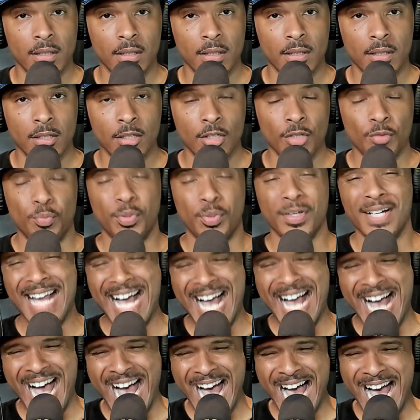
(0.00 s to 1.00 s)
But
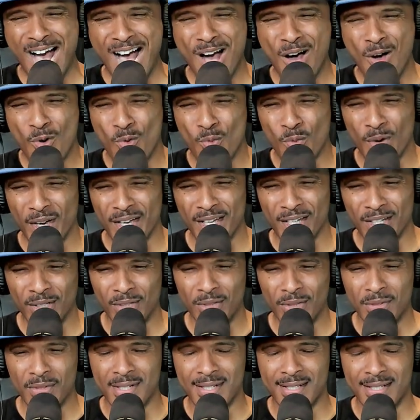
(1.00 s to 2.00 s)
how
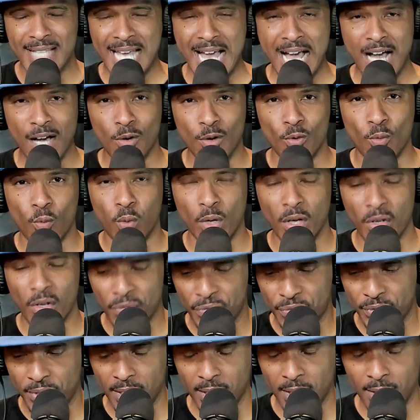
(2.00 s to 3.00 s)
will Zach
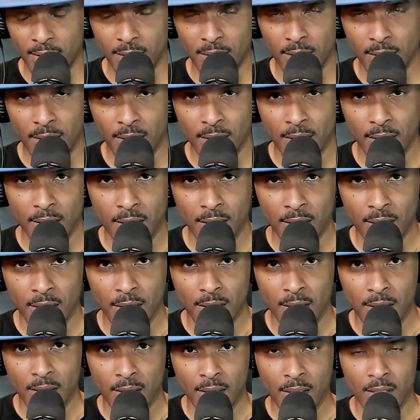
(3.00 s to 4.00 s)
Wilson
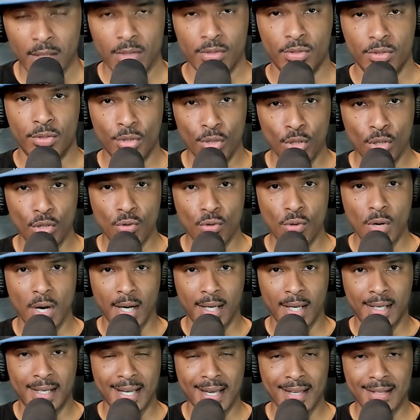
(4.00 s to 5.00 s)
do
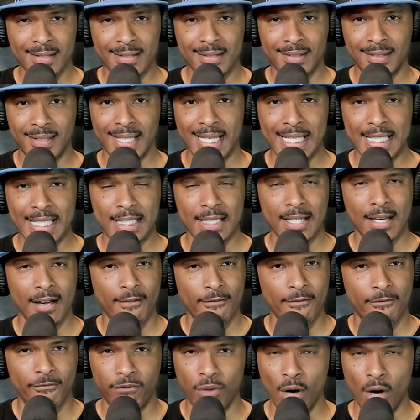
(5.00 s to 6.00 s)
against this
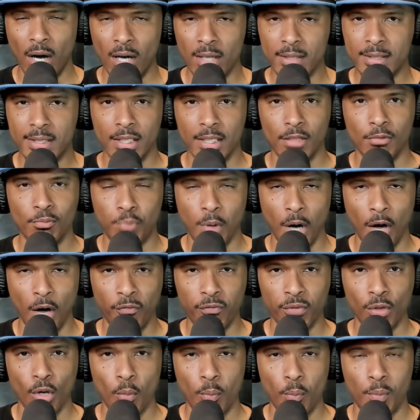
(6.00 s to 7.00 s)
vaunted
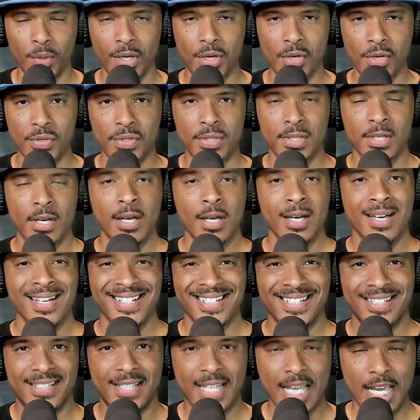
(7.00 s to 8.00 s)
Buffalo Bills
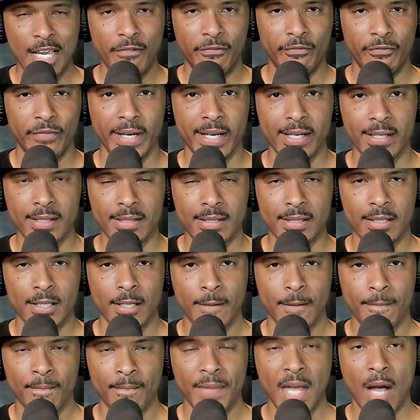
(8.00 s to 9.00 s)
defense?
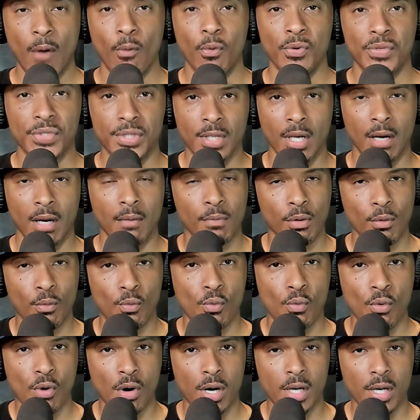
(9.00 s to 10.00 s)
That was number
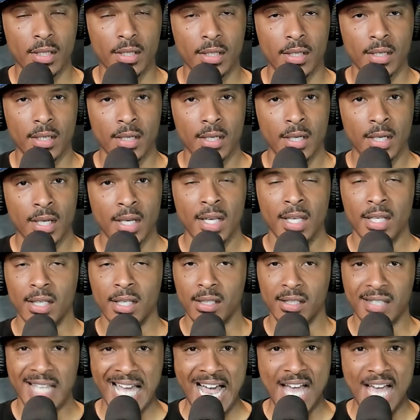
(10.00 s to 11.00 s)
1
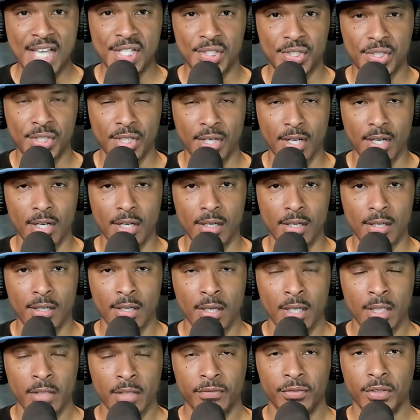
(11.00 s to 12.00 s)
last year
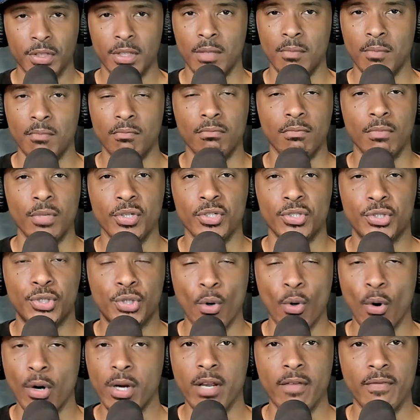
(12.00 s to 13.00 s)
for the
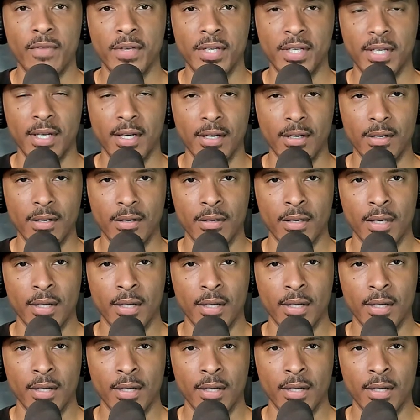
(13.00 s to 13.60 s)
majority of the year